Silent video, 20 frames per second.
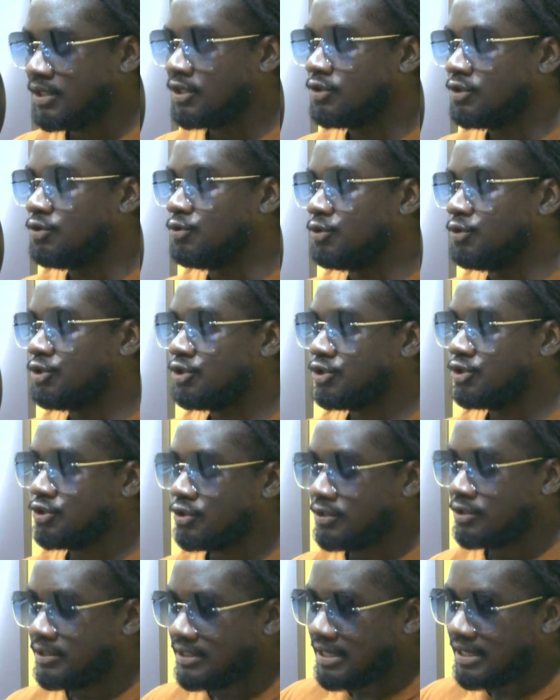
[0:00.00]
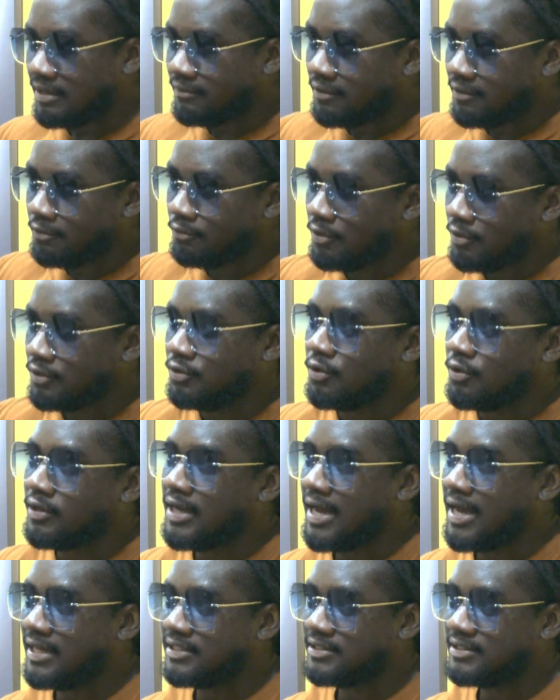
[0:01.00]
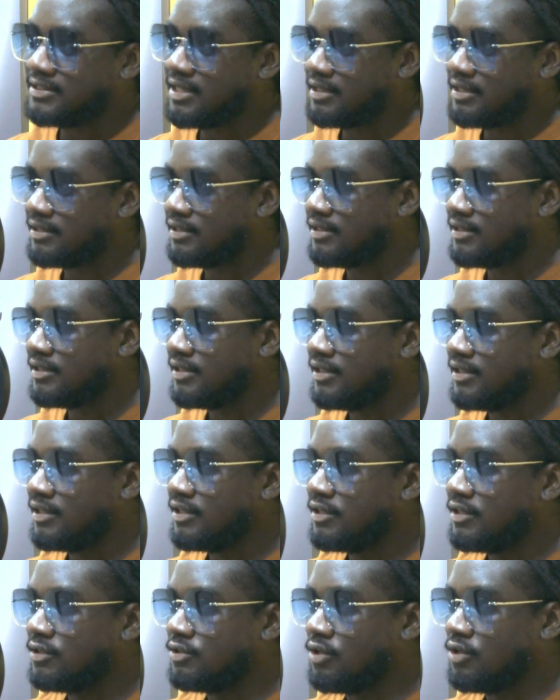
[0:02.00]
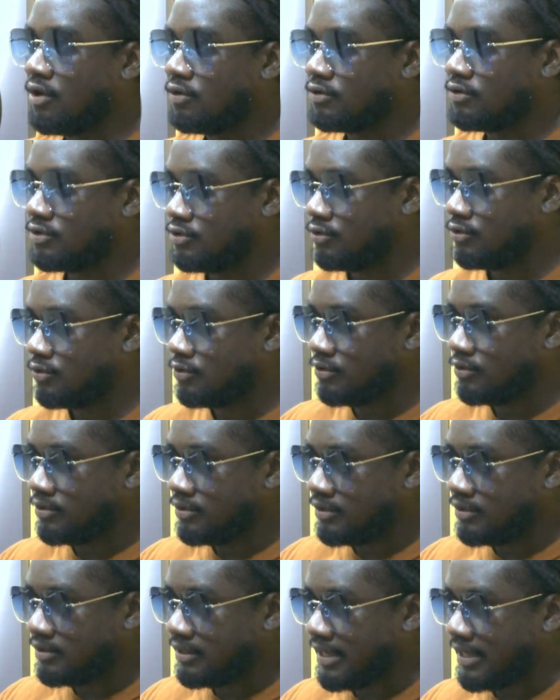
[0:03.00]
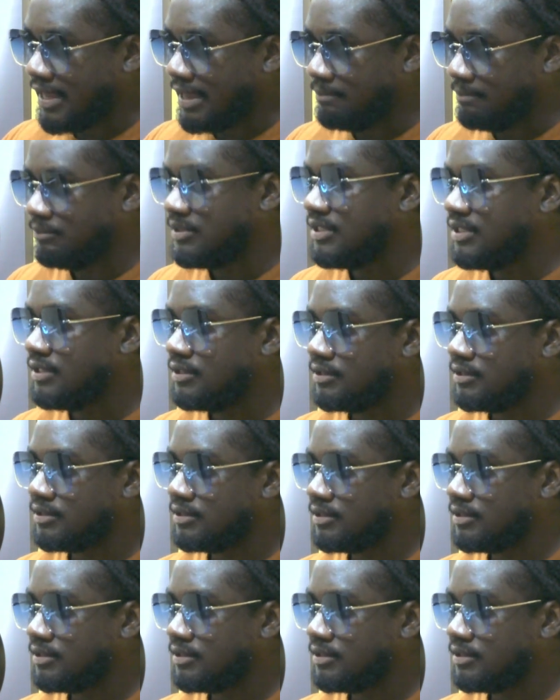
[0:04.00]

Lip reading: You should never run your gas tank down to empty.